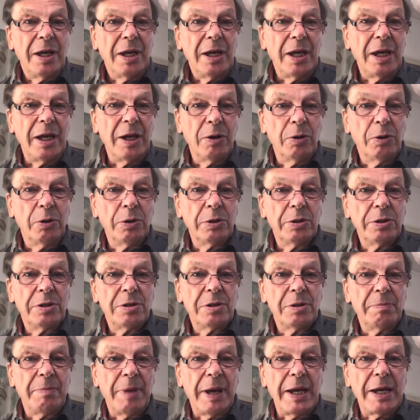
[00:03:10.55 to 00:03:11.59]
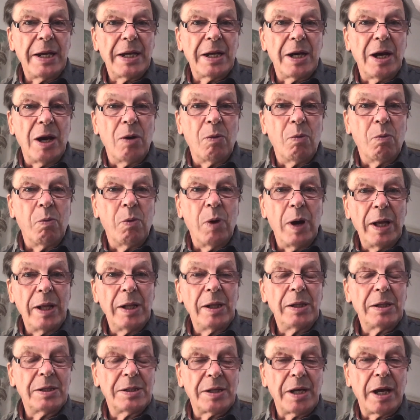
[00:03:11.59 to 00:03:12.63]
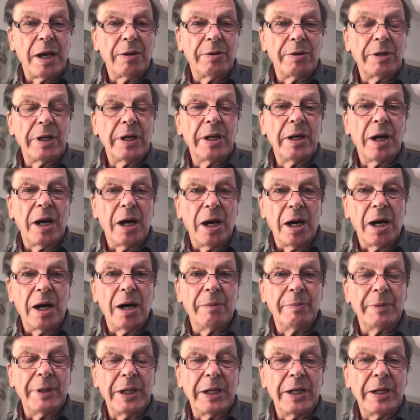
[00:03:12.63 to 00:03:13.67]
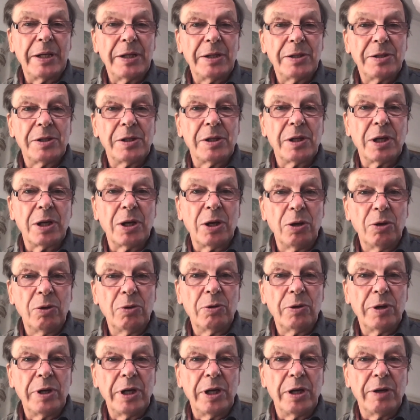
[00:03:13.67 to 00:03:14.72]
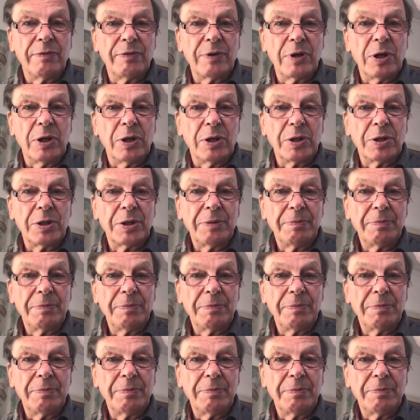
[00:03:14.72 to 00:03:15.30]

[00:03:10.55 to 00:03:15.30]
in order to make a well-sounding harmony to the glory of God.